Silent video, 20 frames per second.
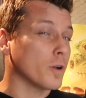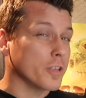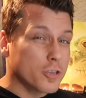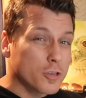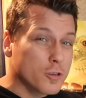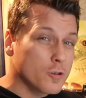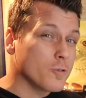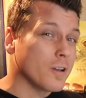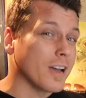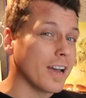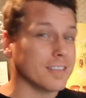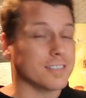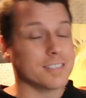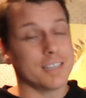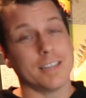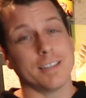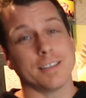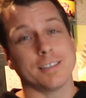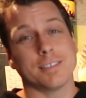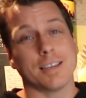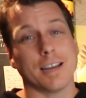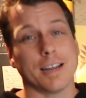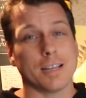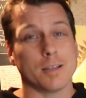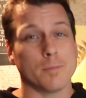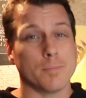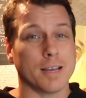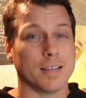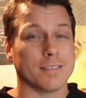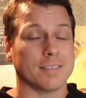When you guys get
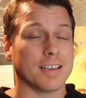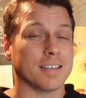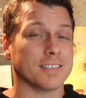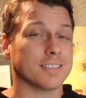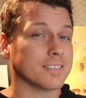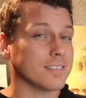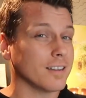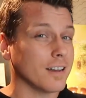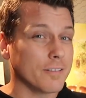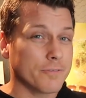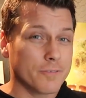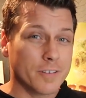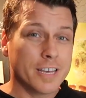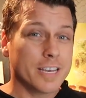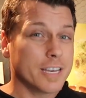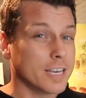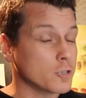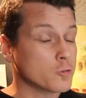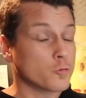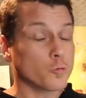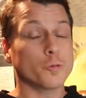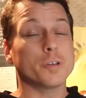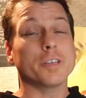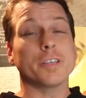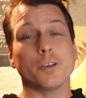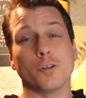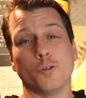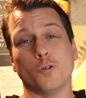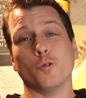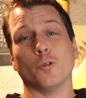excited about that stuff, it's
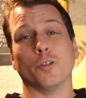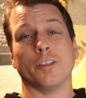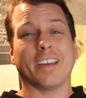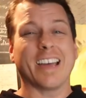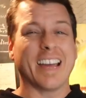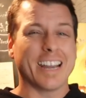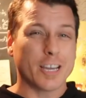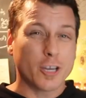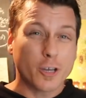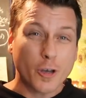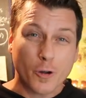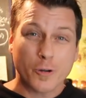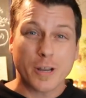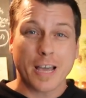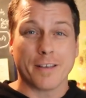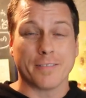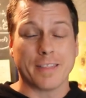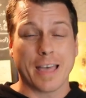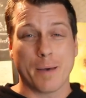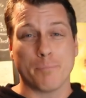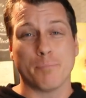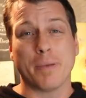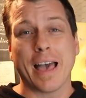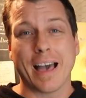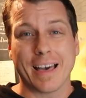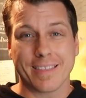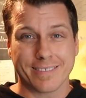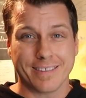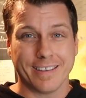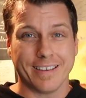really cool to kind of go down that
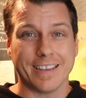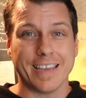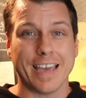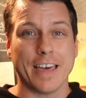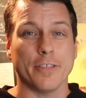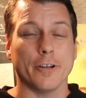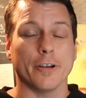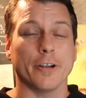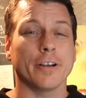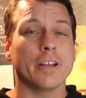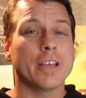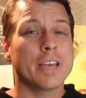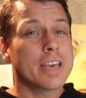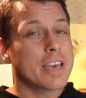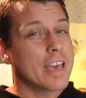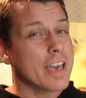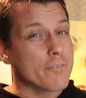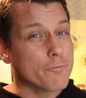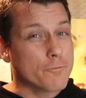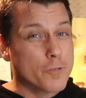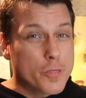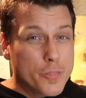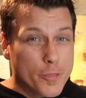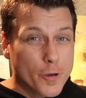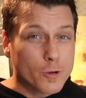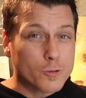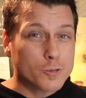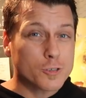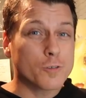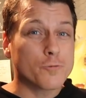path together. And for
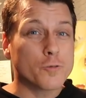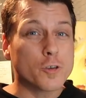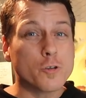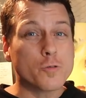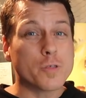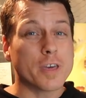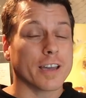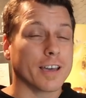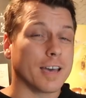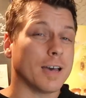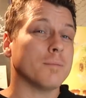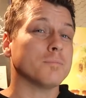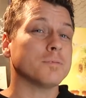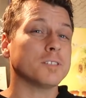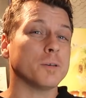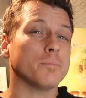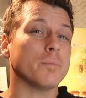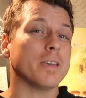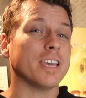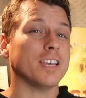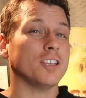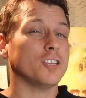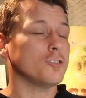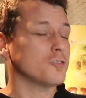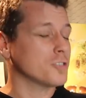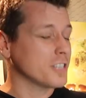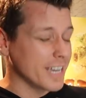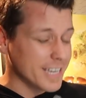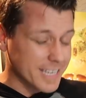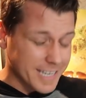those of you that come to me and
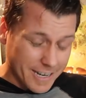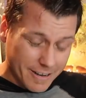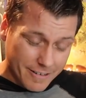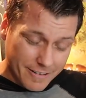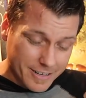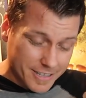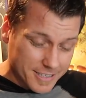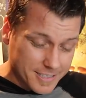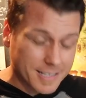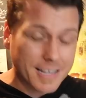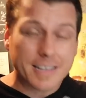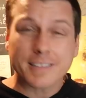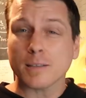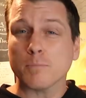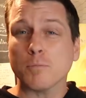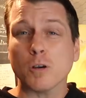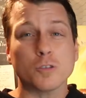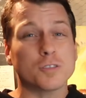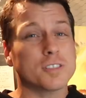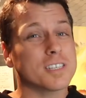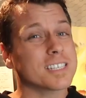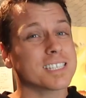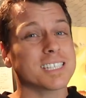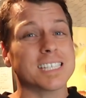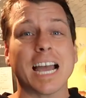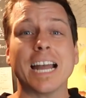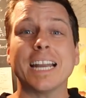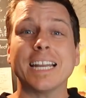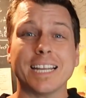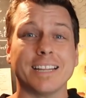you say, Garrett, it's like the most
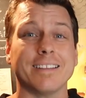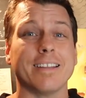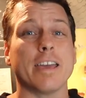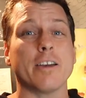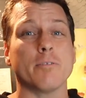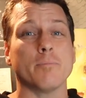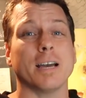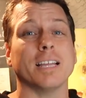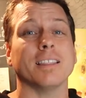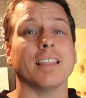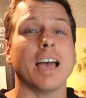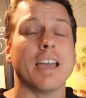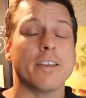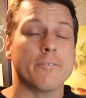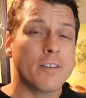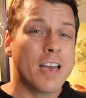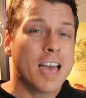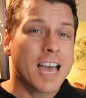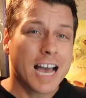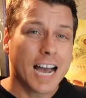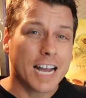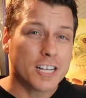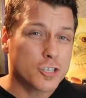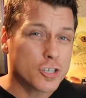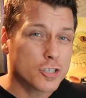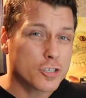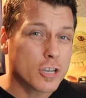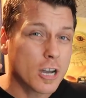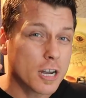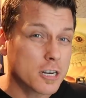exciting day of my life, I
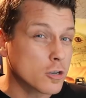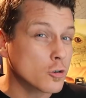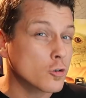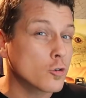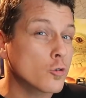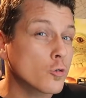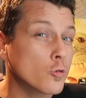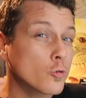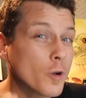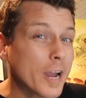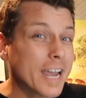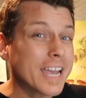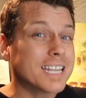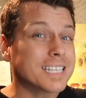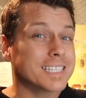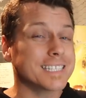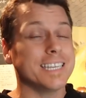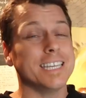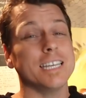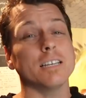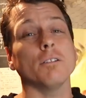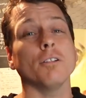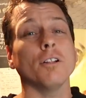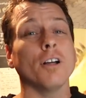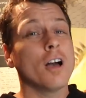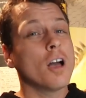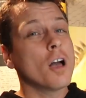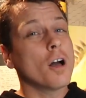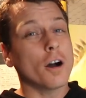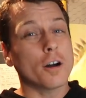just got a great
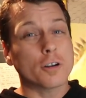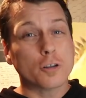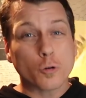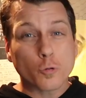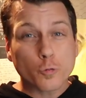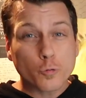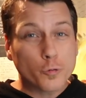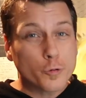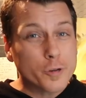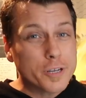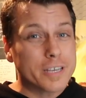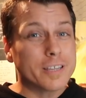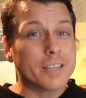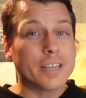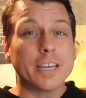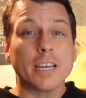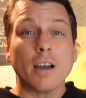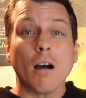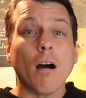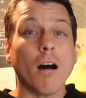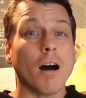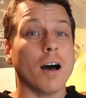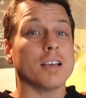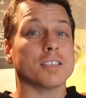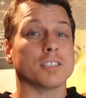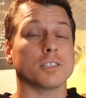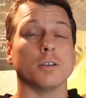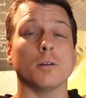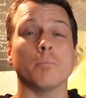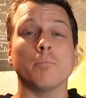deal on a really
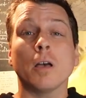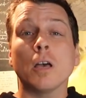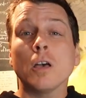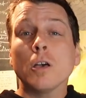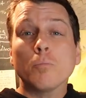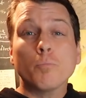awesome